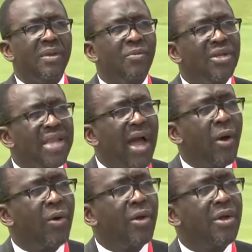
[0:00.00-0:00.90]
But
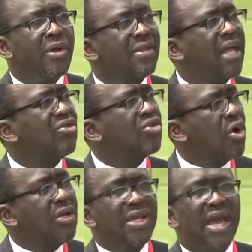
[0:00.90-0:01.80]
now, that
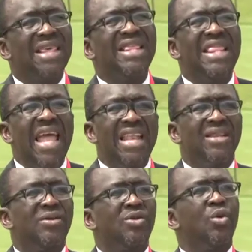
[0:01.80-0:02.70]
study has led
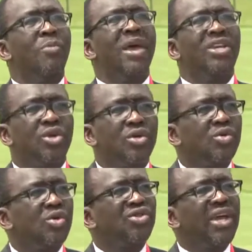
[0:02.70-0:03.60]
to measures
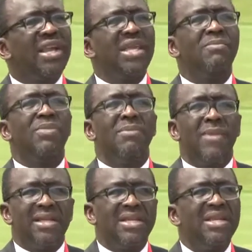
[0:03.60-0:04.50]
to try and
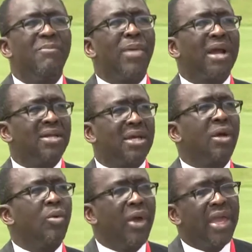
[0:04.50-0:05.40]
implement in a
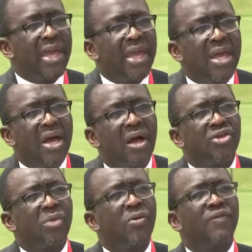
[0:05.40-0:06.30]
practical way
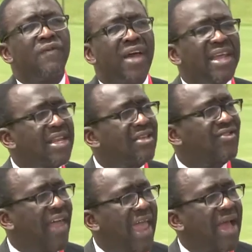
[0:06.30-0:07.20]
some of the findings
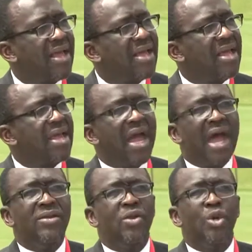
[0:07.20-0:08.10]
there.
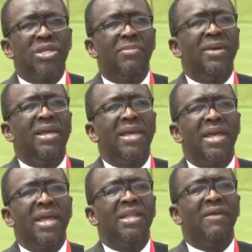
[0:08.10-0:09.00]
And notably,
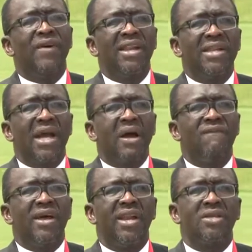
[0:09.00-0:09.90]
the Dakar
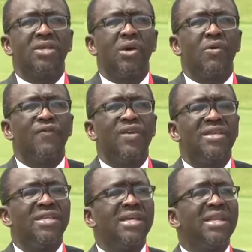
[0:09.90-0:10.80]
Financing
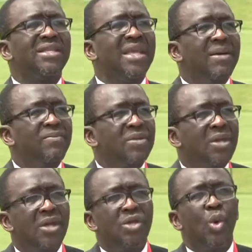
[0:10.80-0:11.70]
Conference is an attempt
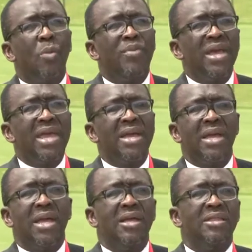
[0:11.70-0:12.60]
to bring
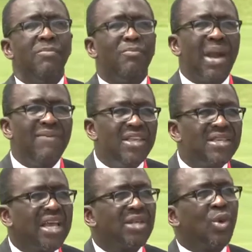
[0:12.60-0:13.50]
the private
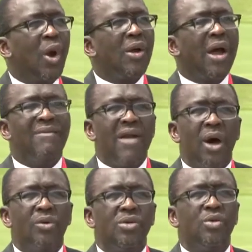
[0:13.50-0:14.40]
sector
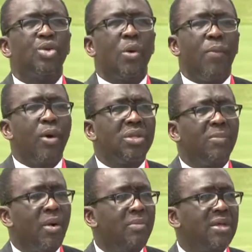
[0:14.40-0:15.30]
around to support the
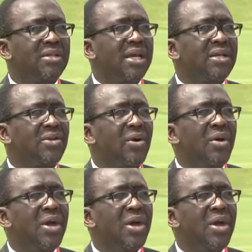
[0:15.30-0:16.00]
public sector